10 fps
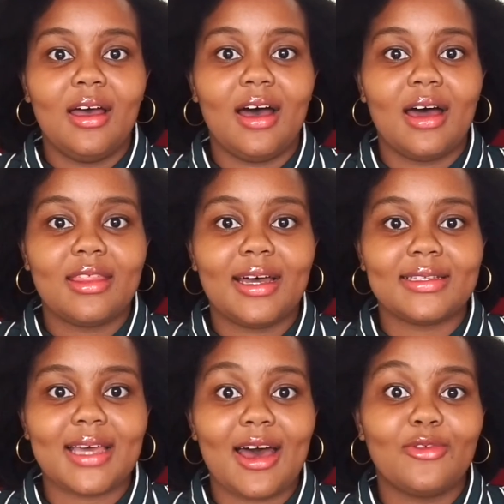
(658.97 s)

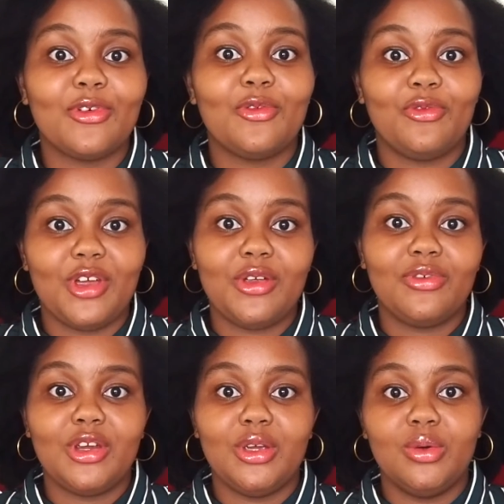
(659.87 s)
that have very,
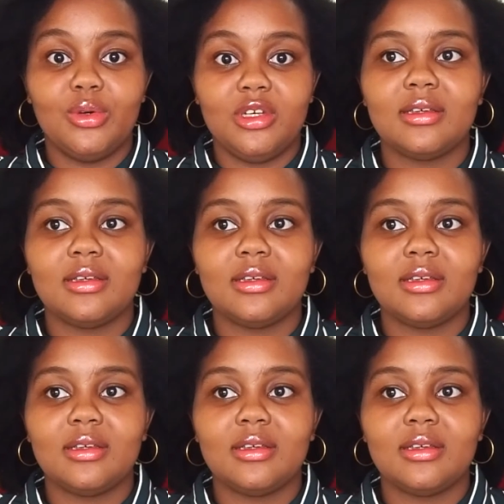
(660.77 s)
very good